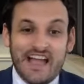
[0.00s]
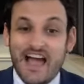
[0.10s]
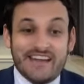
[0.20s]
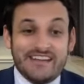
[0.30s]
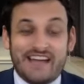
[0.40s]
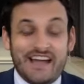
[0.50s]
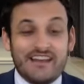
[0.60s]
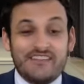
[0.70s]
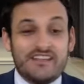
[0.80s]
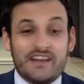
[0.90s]
I
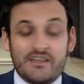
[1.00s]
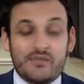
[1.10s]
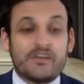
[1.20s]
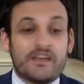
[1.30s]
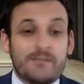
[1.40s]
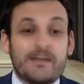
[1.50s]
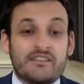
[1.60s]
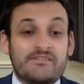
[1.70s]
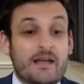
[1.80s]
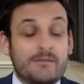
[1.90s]
love that. I think we're getting back
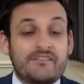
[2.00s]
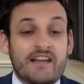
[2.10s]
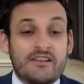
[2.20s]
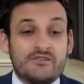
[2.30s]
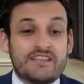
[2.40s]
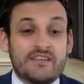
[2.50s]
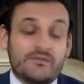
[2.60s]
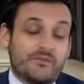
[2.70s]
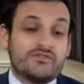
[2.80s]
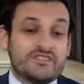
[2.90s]
the family values that
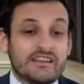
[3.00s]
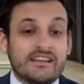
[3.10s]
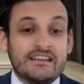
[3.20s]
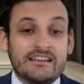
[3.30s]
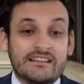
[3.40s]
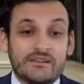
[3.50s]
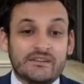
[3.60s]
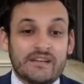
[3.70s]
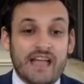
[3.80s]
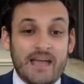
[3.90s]
unfortunately
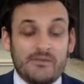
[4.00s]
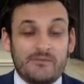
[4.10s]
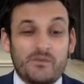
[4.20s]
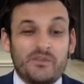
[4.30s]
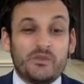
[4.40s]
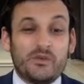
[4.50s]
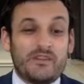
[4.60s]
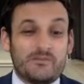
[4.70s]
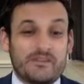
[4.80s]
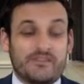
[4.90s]
had moved away
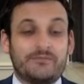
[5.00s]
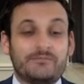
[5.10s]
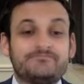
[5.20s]
from us.